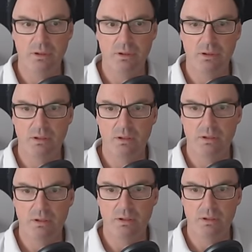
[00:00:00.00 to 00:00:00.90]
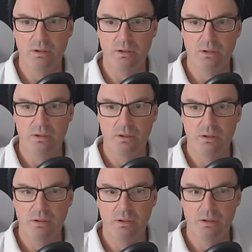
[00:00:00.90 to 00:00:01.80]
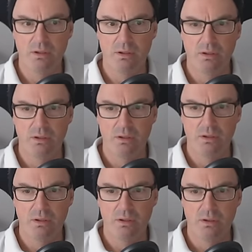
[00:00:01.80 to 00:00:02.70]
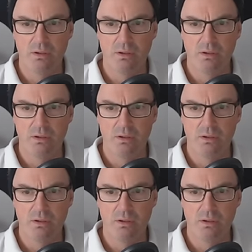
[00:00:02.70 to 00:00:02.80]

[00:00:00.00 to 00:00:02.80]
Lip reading: No one is speaking in this clip.